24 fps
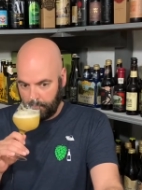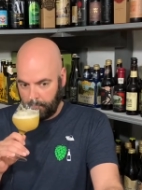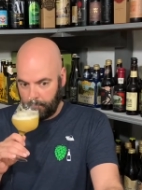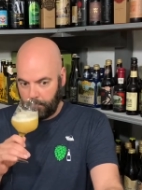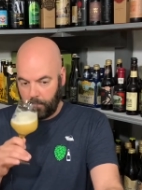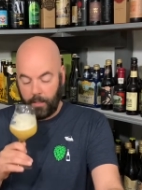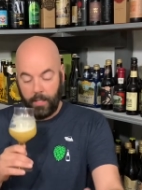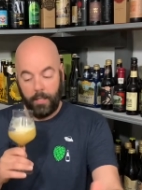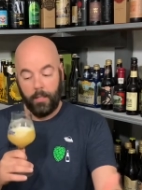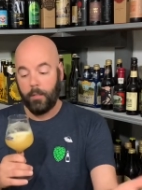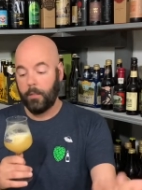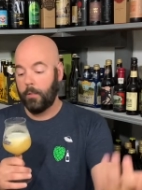
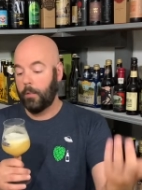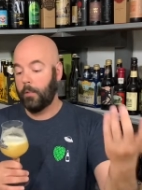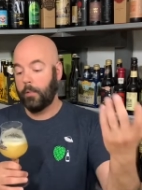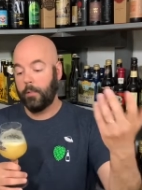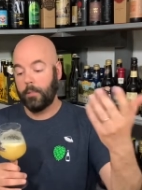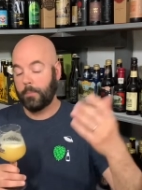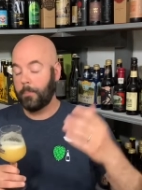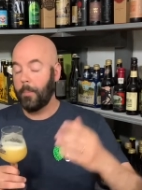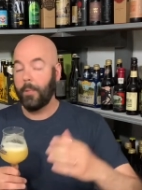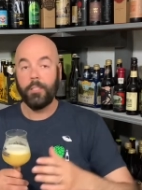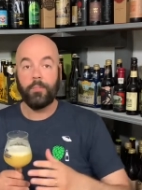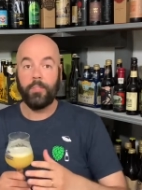Yeah, it
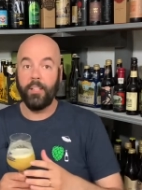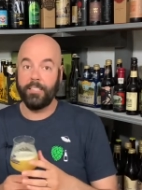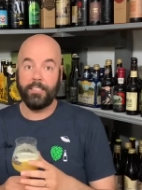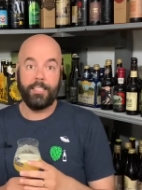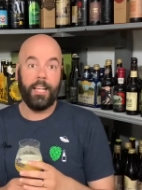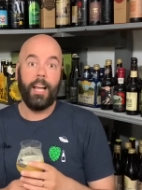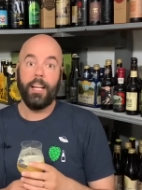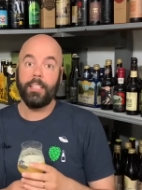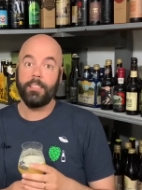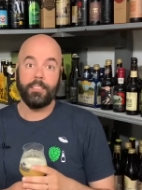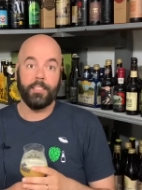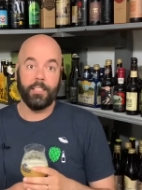smells
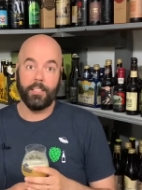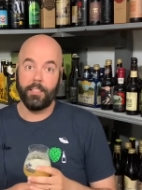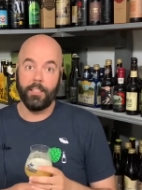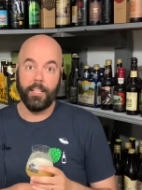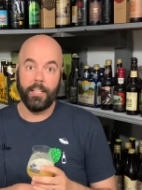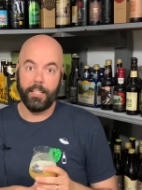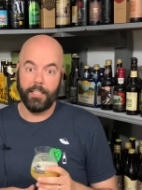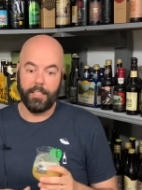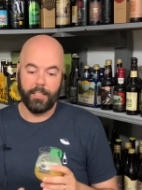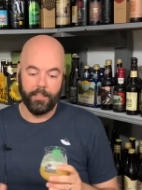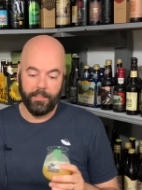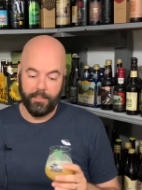fantastic.
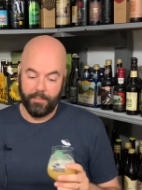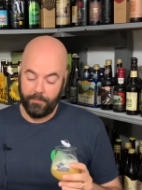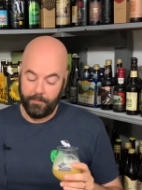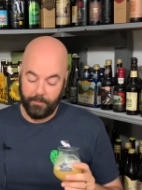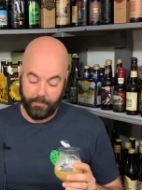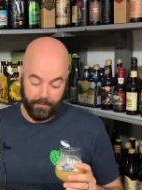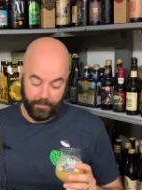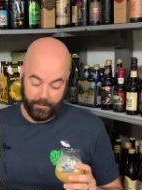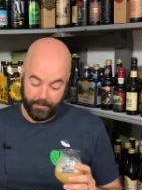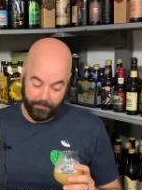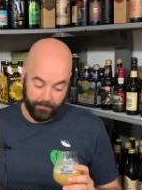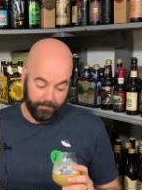Like,
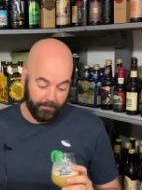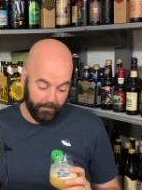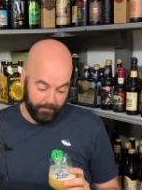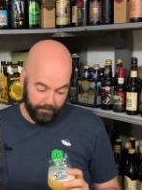it, like